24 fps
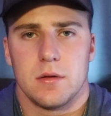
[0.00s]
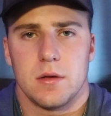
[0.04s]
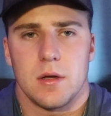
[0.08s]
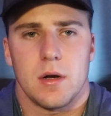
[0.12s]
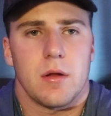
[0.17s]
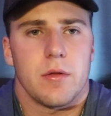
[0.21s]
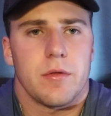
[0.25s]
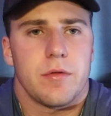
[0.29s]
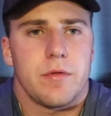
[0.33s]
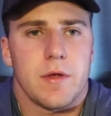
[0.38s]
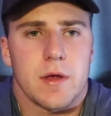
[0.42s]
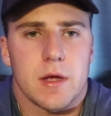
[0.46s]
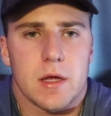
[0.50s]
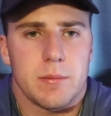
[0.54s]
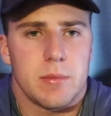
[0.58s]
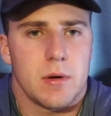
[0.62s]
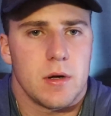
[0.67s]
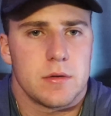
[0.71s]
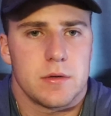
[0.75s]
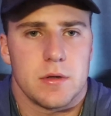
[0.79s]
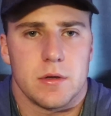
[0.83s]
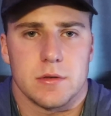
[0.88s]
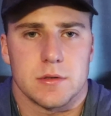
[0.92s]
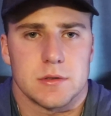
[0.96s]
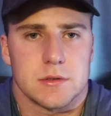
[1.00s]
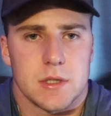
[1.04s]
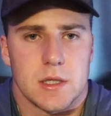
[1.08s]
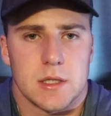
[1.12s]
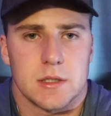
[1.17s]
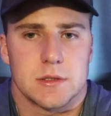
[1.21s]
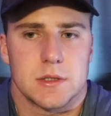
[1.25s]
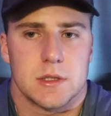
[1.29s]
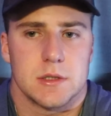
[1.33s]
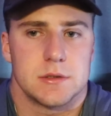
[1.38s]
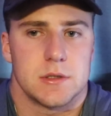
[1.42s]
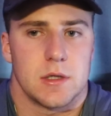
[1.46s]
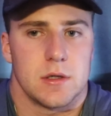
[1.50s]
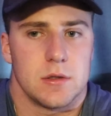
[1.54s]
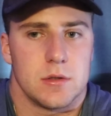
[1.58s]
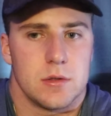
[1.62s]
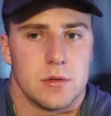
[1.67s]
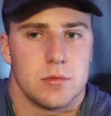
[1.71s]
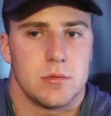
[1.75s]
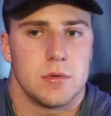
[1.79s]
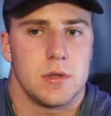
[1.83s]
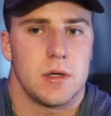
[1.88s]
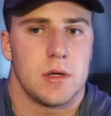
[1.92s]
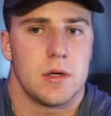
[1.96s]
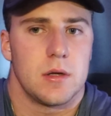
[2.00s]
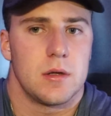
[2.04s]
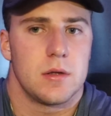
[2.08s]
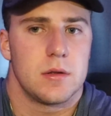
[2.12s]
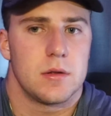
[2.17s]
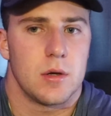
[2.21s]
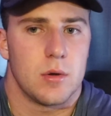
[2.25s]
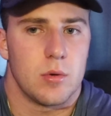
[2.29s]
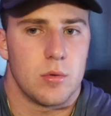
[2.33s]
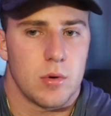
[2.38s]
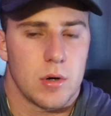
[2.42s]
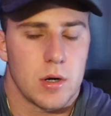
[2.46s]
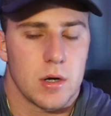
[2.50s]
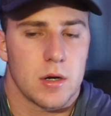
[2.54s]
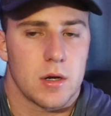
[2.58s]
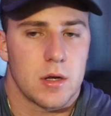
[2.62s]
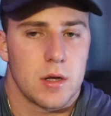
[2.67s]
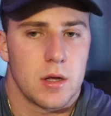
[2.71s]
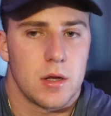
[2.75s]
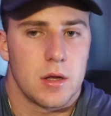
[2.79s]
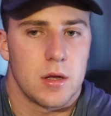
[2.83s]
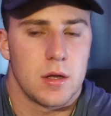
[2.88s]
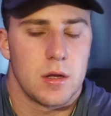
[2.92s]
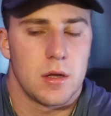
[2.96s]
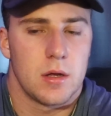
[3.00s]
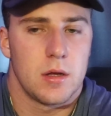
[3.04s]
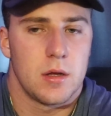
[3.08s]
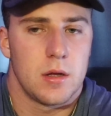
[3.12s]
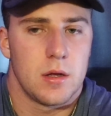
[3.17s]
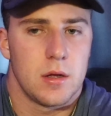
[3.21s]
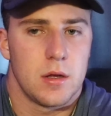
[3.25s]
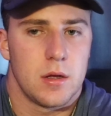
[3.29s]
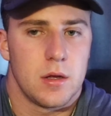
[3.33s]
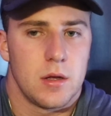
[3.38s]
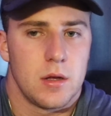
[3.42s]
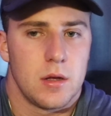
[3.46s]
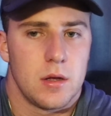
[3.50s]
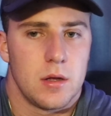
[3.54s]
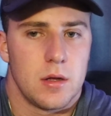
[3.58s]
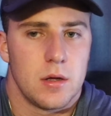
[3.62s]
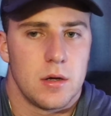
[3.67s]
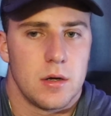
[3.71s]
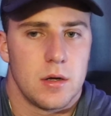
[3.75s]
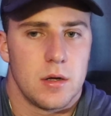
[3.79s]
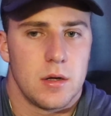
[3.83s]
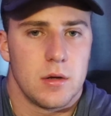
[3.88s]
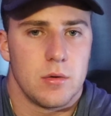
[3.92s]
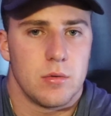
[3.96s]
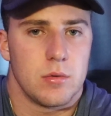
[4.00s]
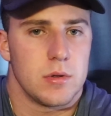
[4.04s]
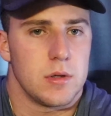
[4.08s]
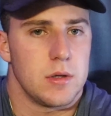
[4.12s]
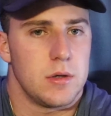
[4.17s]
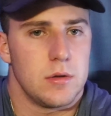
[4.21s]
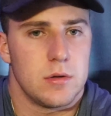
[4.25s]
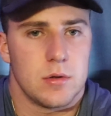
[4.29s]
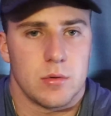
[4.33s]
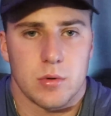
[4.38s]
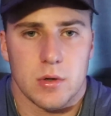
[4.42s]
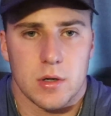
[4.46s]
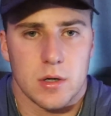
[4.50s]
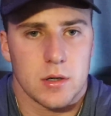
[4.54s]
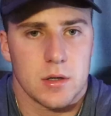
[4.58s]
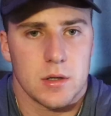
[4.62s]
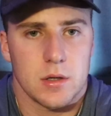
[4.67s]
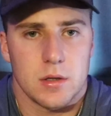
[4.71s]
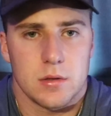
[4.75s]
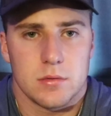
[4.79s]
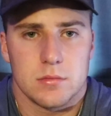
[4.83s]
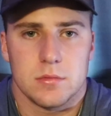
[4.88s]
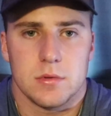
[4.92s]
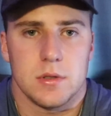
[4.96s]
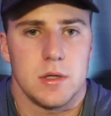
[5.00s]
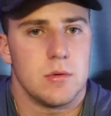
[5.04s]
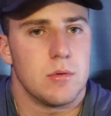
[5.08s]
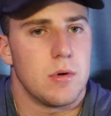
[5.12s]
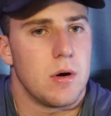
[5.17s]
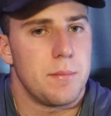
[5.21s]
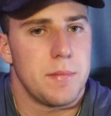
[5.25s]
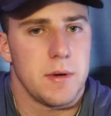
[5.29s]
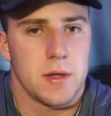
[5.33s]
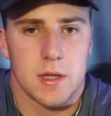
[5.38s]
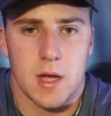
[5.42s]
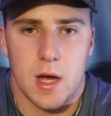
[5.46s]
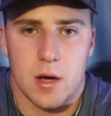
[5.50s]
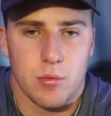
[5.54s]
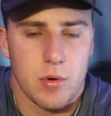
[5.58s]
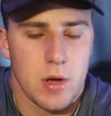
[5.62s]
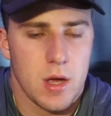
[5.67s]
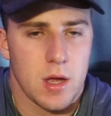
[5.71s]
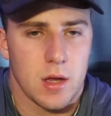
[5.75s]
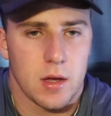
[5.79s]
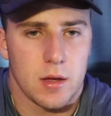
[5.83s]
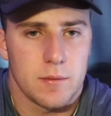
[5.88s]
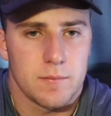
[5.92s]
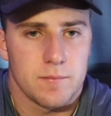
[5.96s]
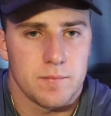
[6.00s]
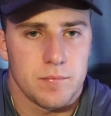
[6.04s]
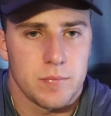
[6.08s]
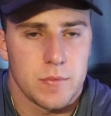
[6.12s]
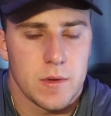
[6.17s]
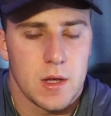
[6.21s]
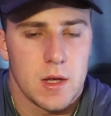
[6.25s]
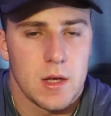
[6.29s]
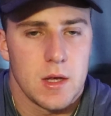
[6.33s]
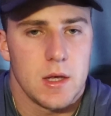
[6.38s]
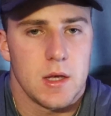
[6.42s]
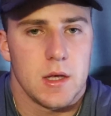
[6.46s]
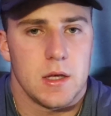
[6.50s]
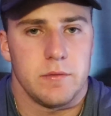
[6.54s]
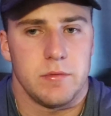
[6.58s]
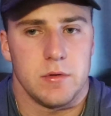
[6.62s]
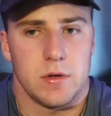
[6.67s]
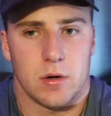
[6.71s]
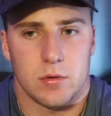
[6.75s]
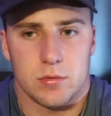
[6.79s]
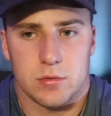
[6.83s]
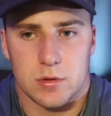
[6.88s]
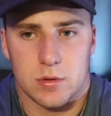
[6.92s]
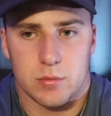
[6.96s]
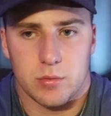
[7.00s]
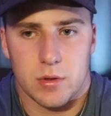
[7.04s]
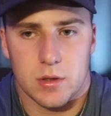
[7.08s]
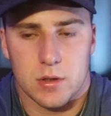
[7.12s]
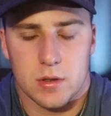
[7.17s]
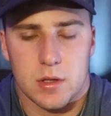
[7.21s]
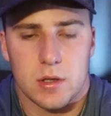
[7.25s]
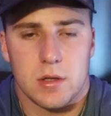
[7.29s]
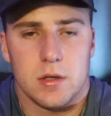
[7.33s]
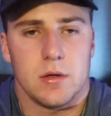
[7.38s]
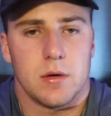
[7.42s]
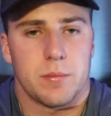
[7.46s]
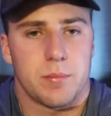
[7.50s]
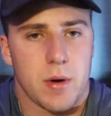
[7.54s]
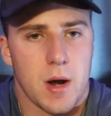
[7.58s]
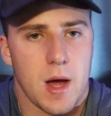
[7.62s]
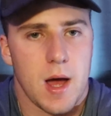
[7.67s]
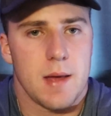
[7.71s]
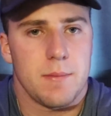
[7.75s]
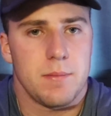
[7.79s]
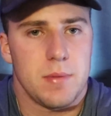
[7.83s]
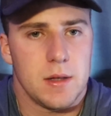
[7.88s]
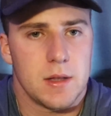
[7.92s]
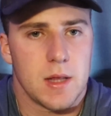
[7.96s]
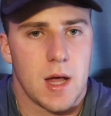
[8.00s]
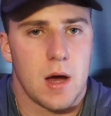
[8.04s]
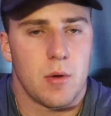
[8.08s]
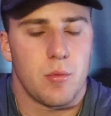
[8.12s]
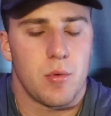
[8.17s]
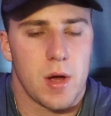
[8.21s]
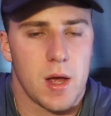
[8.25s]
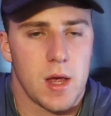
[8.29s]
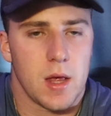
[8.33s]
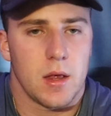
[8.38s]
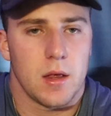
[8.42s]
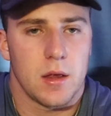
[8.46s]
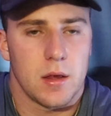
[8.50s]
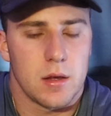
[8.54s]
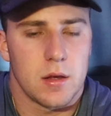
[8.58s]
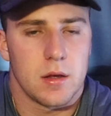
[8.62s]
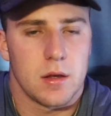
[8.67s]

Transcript: They don't think about those things because they're doing the work. When you do the work, you won't be that way. If you don't do the work, you'll probably be that way.